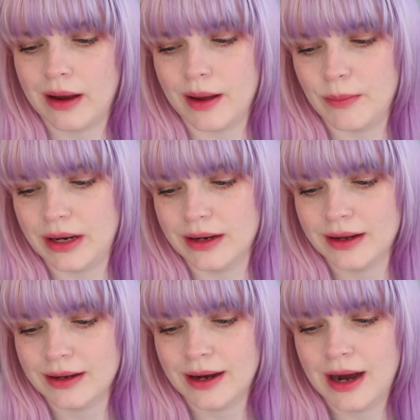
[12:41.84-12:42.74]
I mean,
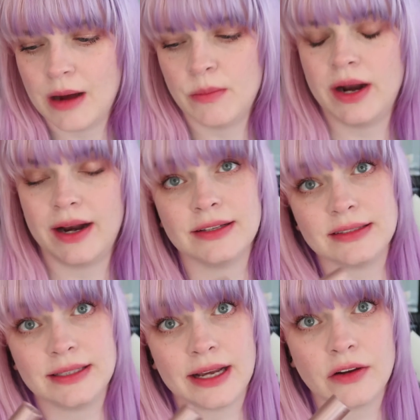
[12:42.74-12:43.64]
I bought it because
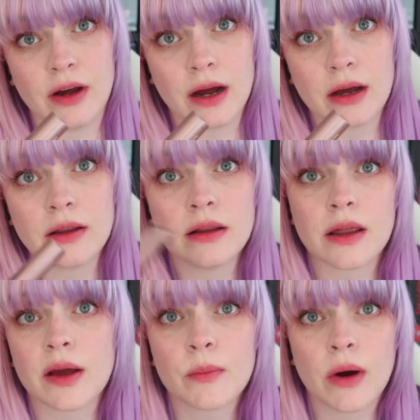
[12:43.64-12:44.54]
of TikTok.
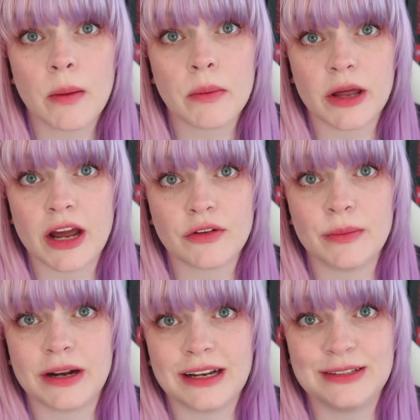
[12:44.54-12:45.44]
Like, probably
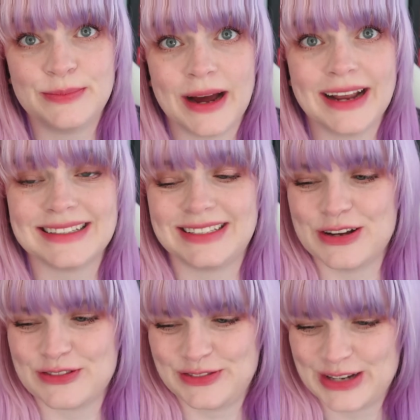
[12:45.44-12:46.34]
everybody is buying
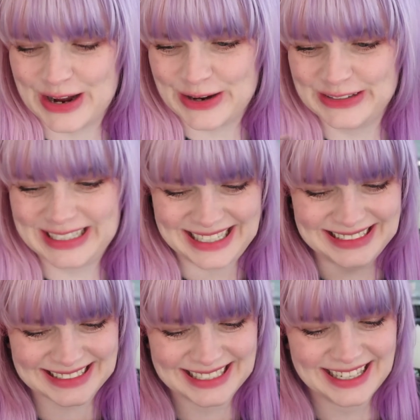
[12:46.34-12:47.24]
stuff
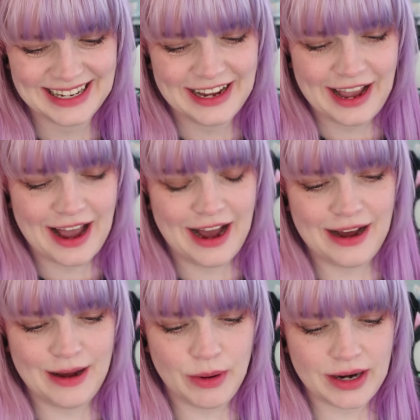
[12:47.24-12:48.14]
nowadays. Uh,
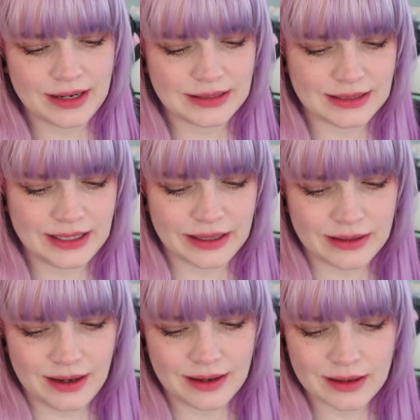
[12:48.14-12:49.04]
I bought it because of
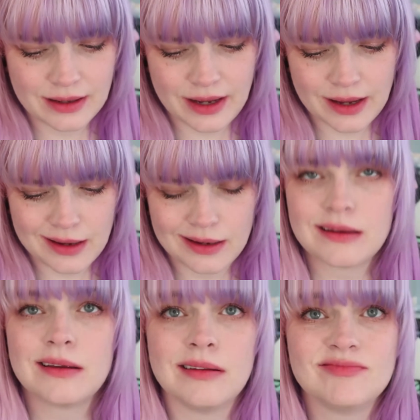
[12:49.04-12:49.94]
TikTok, and